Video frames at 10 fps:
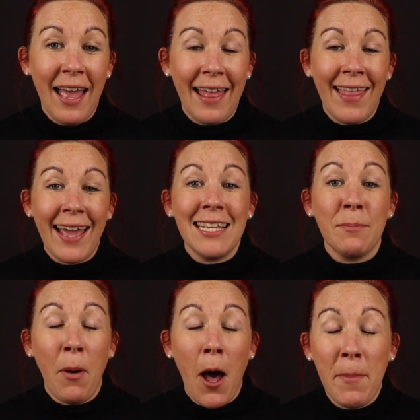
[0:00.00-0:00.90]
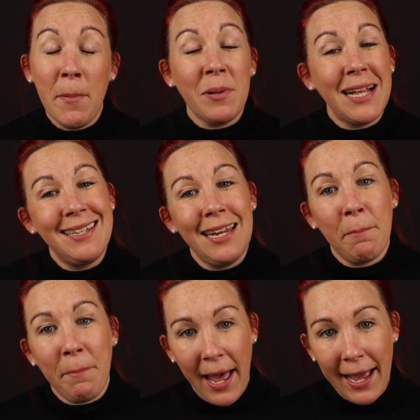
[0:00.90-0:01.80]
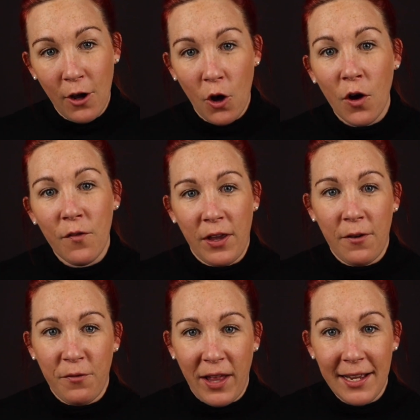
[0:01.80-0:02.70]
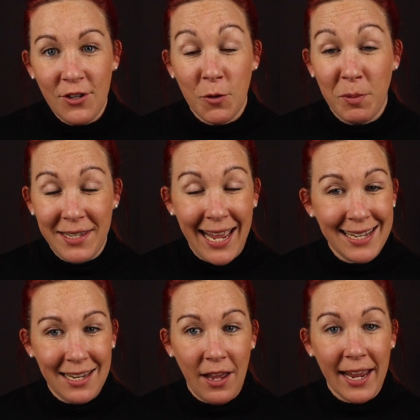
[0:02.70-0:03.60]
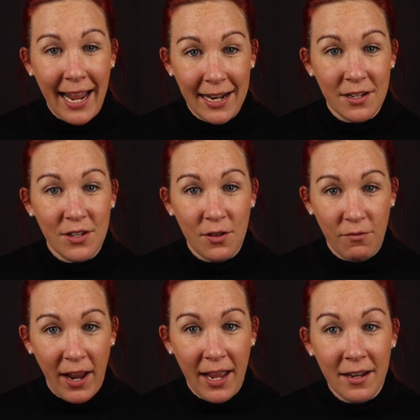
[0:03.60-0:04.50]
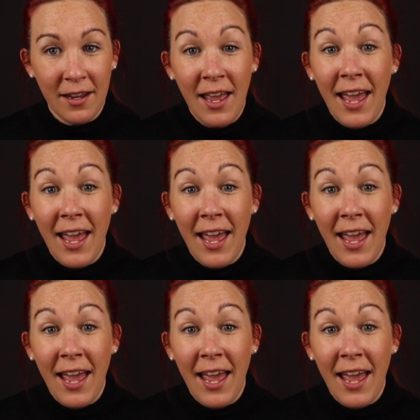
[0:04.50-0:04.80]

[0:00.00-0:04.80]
and that is pop a plastic bag over your flash to protect it against the rain.